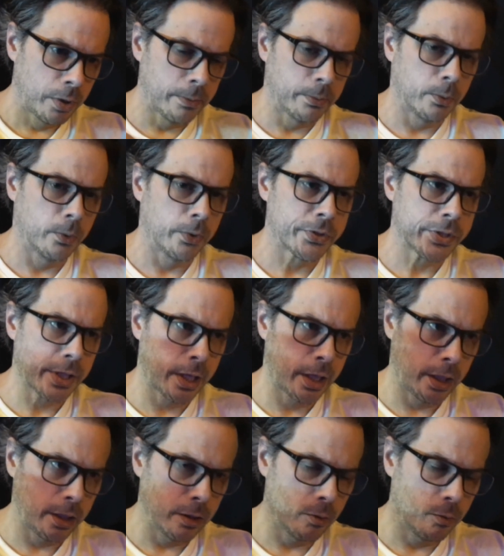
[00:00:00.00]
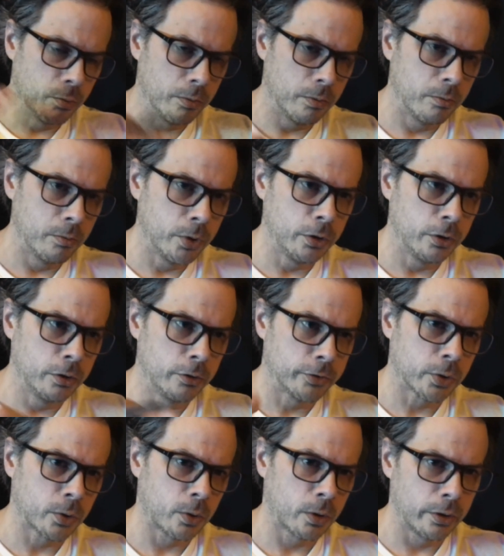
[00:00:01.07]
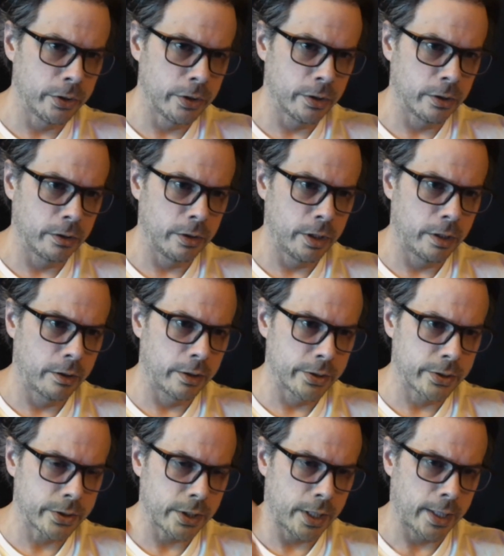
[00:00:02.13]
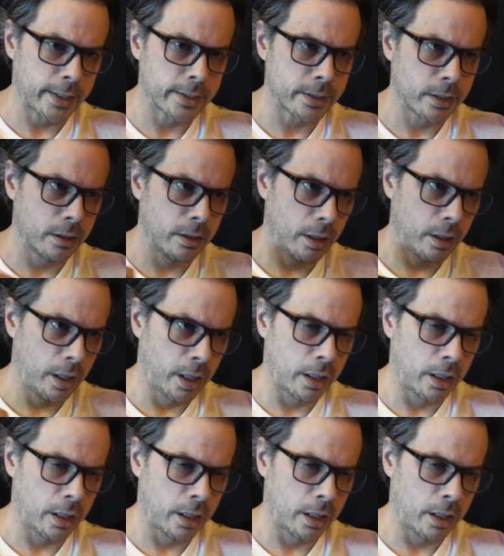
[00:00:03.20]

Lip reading: people will say, move toward your nearest exit